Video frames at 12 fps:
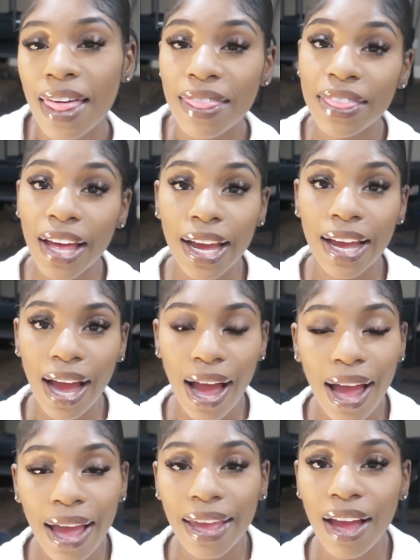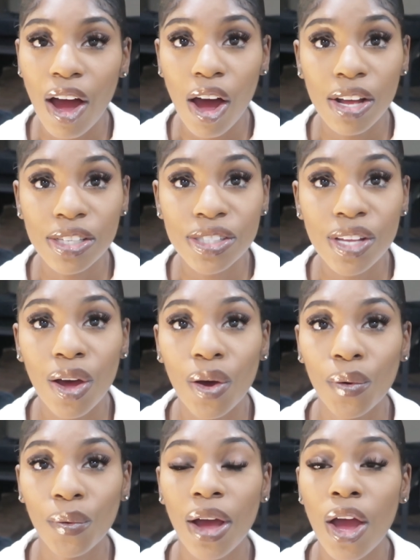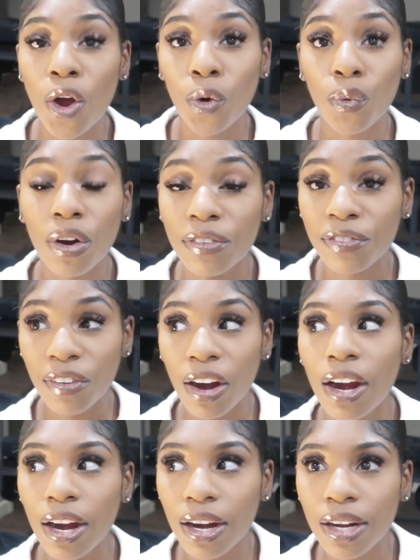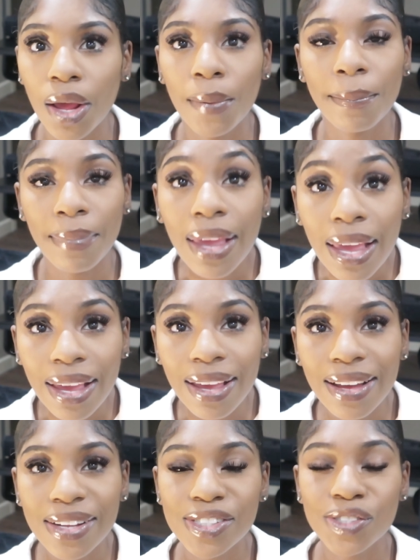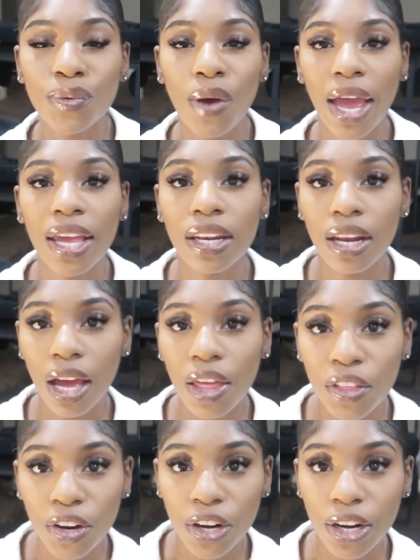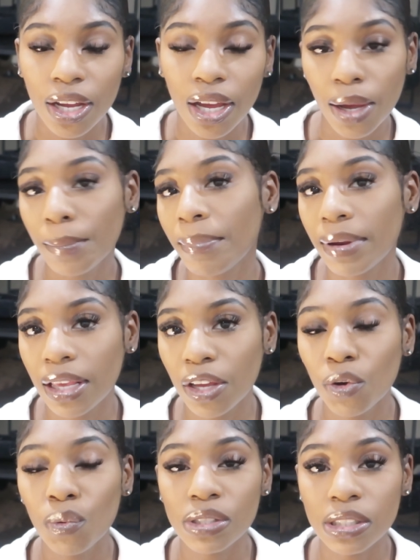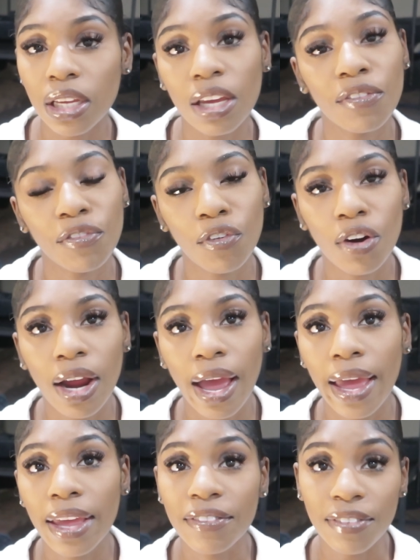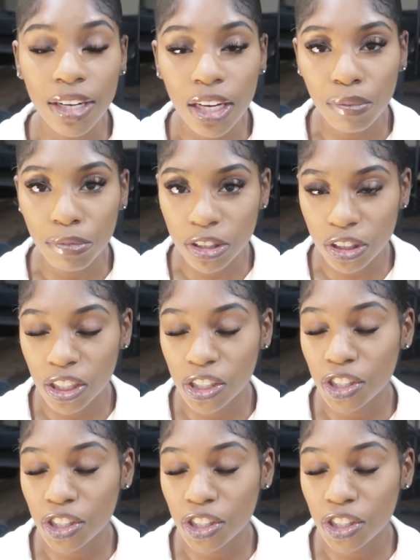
the guy also referred me to another company who was looking for a vending machine.